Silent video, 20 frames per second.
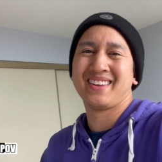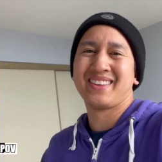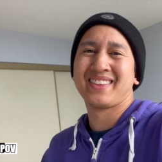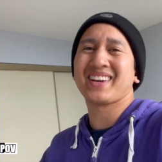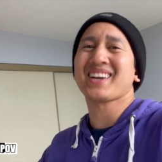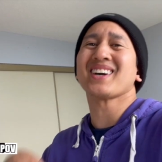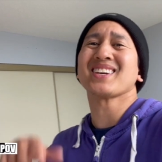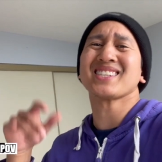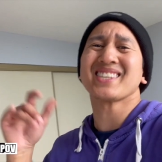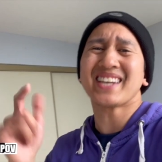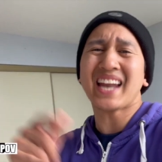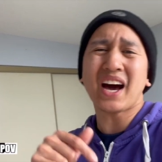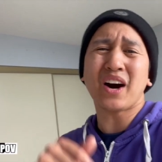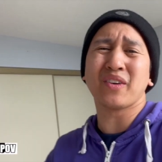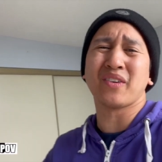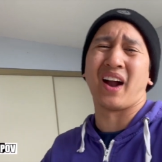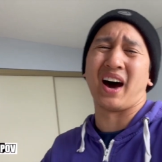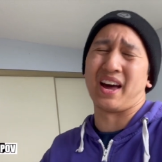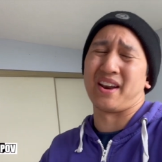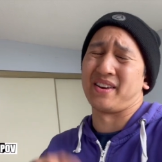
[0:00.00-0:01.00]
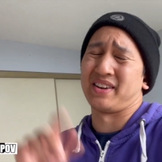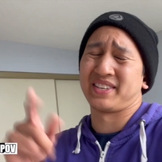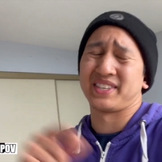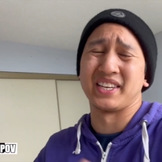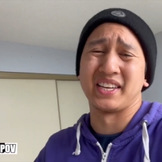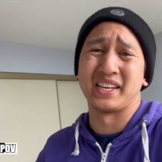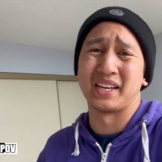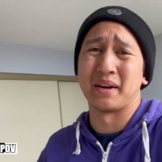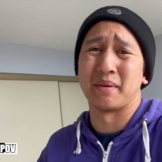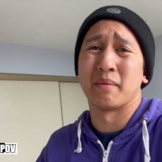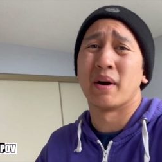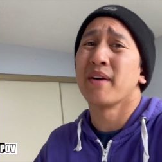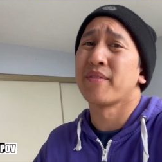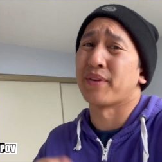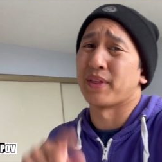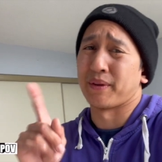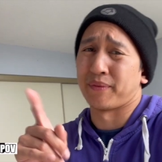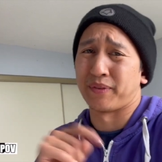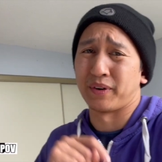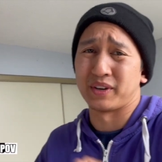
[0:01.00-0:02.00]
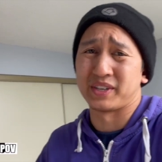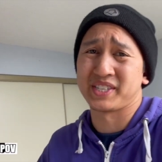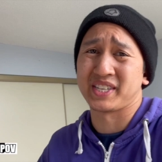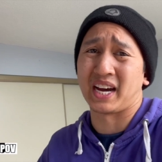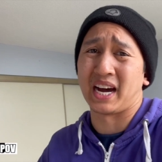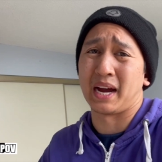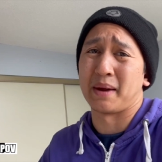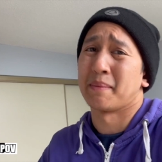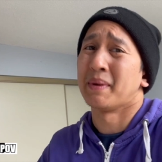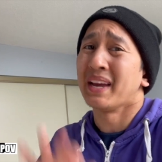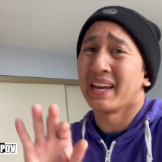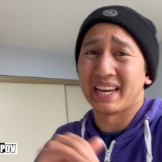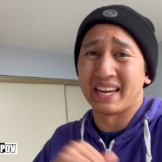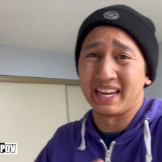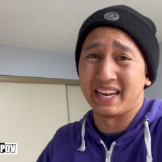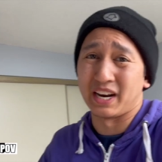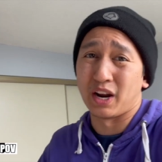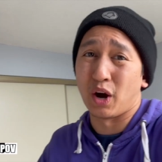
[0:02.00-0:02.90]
the cousin Elron, seeing him for the first time in